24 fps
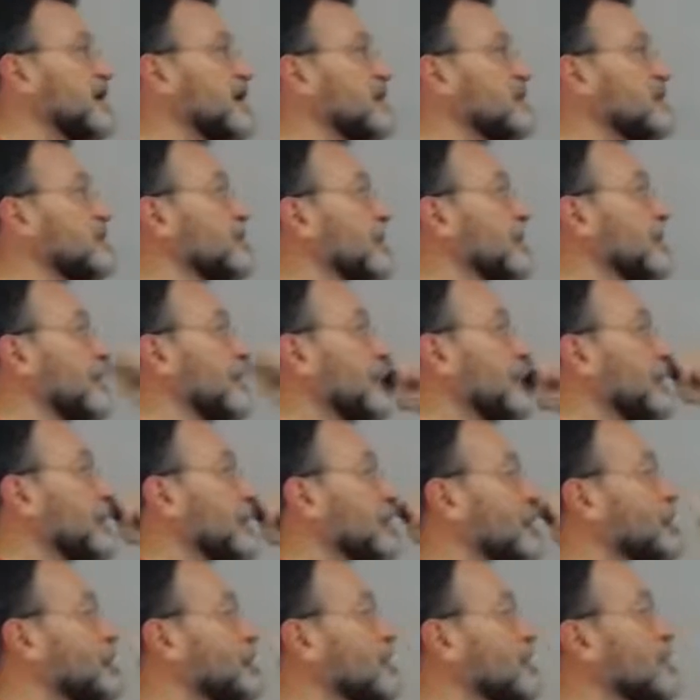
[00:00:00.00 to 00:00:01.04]
Now,
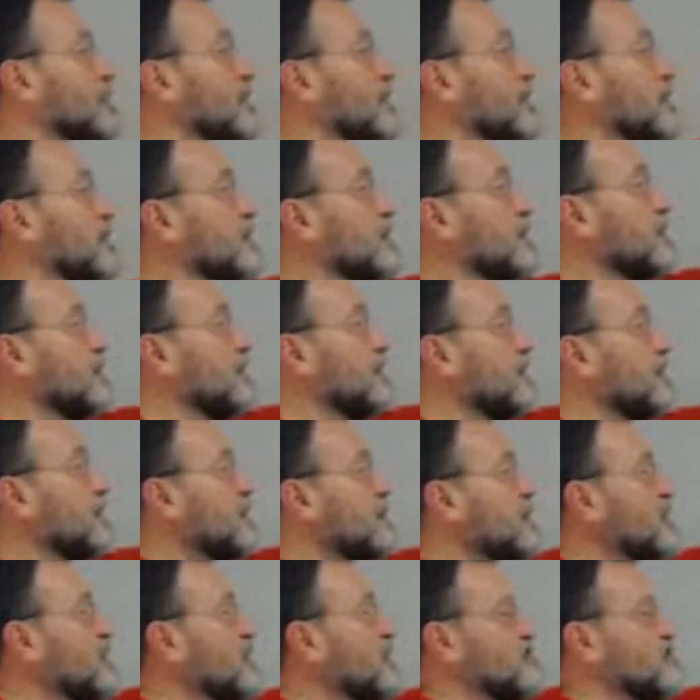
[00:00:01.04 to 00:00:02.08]

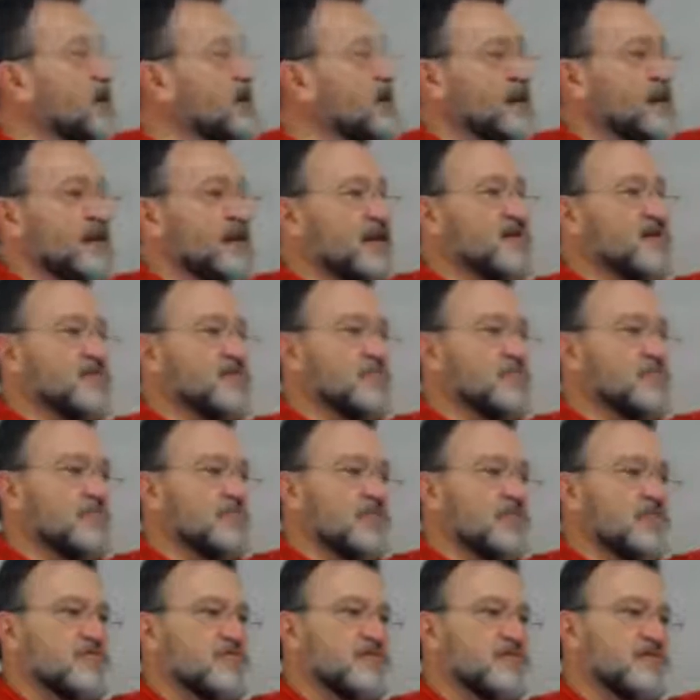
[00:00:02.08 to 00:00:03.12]
hydroxide is the
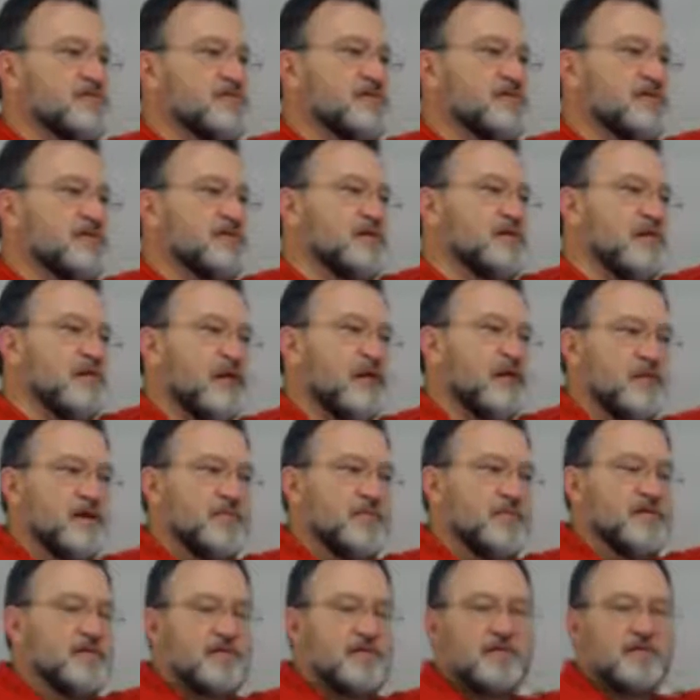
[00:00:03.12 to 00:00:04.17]
most
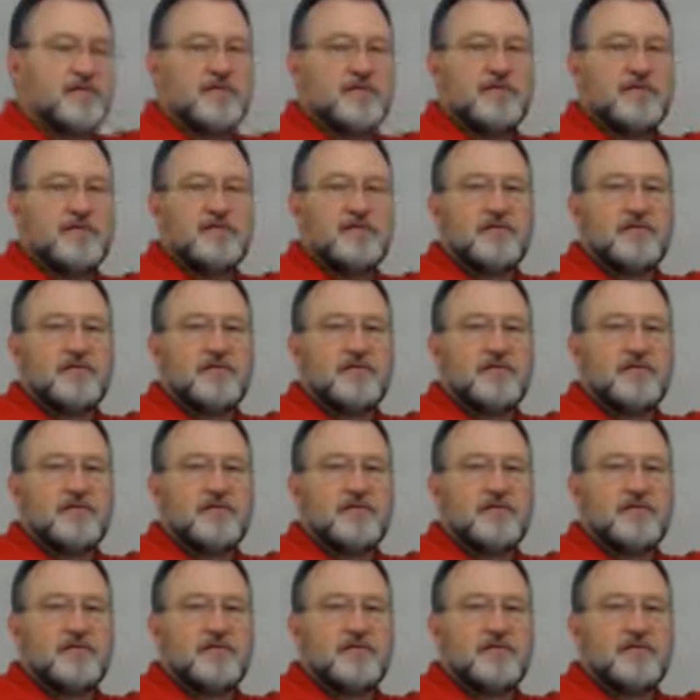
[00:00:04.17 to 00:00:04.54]
common